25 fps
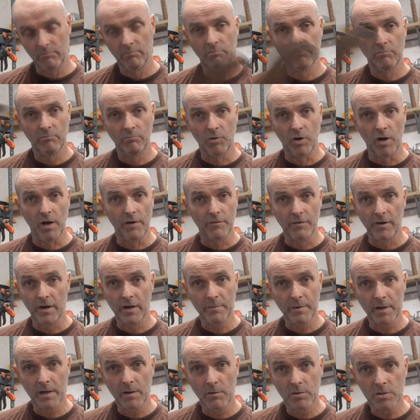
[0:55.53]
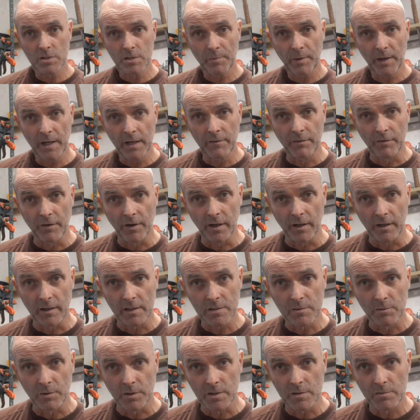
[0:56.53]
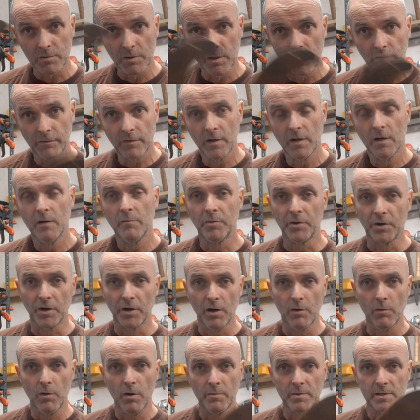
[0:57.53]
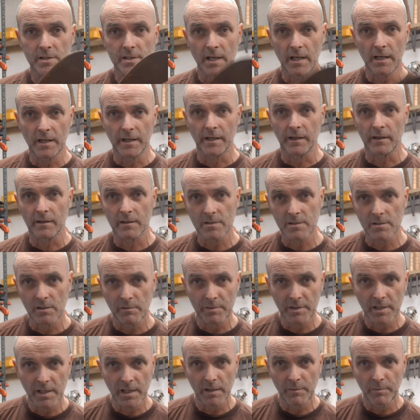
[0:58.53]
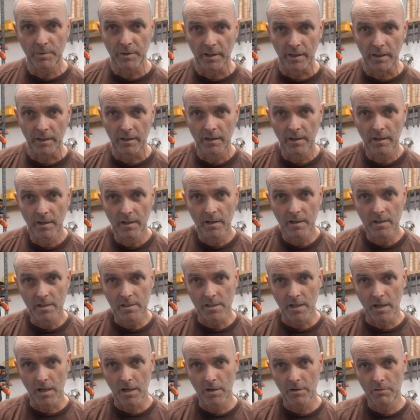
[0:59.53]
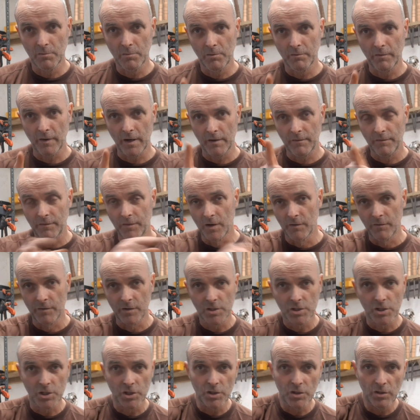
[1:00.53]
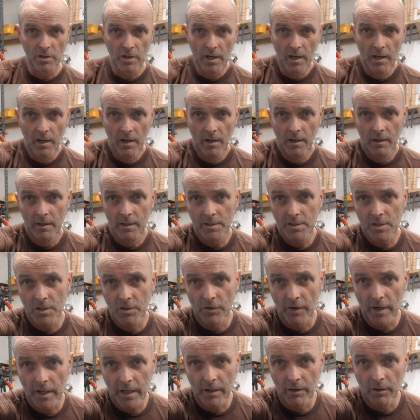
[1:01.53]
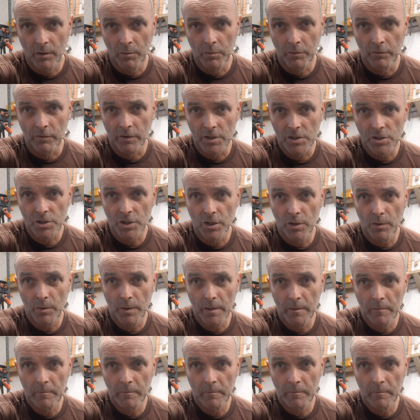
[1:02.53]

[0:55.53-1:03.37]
whatever anybody wants to pay for it, that's what it's worth. But I won't be selling it because I'll be keeping it. So without further ado, let's crack on with it, shall we?